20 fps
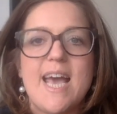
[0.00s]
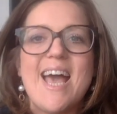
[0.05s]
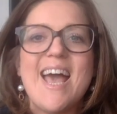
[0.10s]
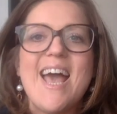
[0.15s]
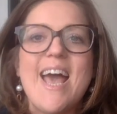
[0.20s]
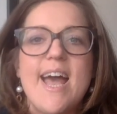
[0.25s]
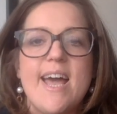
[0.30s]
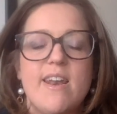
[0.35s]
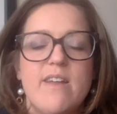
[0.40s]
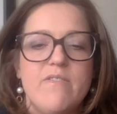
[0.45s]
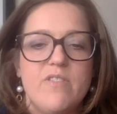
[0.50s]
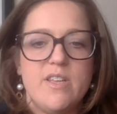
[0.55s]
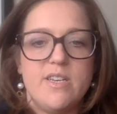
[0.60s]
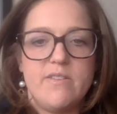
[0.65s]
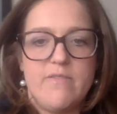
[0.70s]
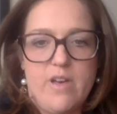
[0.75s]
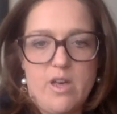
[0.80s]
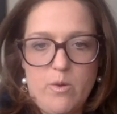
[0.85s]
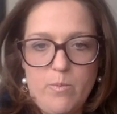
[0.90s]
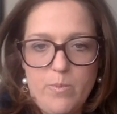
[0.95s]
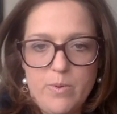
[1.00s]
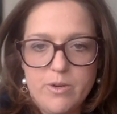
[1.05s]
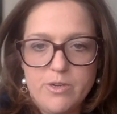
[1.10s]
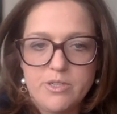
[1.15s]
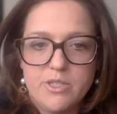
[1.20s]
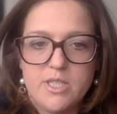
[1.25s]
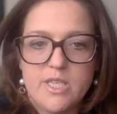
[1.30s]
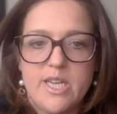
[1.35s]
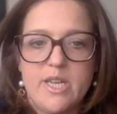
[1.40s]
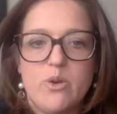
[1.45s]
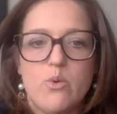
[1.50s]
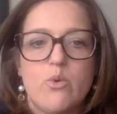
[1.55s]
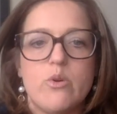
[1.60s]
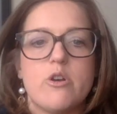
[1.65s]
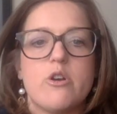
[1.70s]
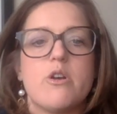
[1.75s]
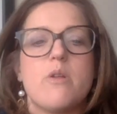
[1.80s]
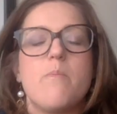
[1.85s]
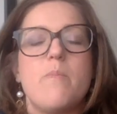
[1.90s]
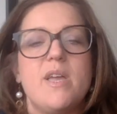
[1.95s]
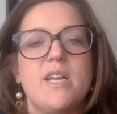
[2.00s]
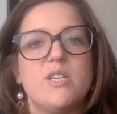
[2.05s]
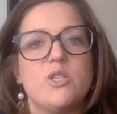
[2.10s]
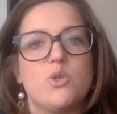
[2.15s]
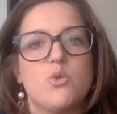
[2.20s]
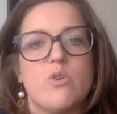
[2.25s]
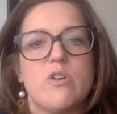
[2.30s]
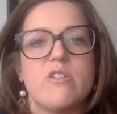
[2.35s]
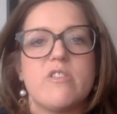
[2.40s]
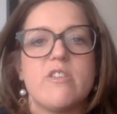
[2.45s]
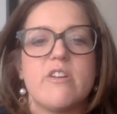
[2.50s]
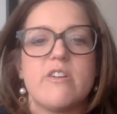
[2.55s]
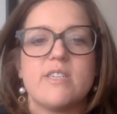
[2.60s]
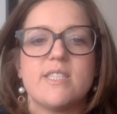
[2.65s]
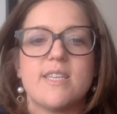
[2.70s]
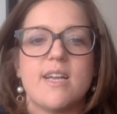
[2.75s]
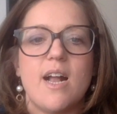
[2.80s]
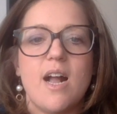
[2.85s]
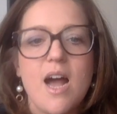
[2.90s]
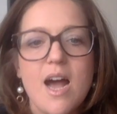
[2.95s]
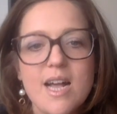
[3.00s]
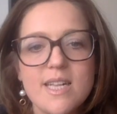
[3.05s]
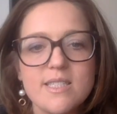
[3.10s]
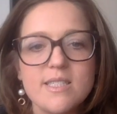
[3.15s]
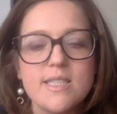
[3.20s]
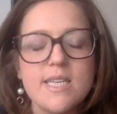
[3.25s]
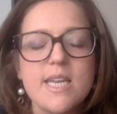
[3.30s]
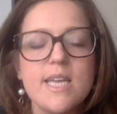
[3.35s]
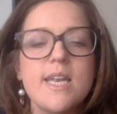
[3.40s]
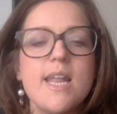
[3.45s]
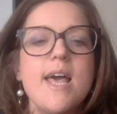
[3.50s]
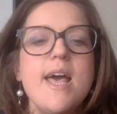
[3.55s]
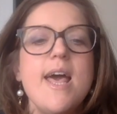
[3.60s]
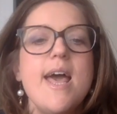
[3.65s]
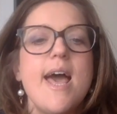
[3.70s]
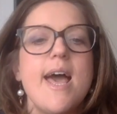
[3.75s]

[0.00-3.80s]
ahead of the developers in order to make sure there is a constant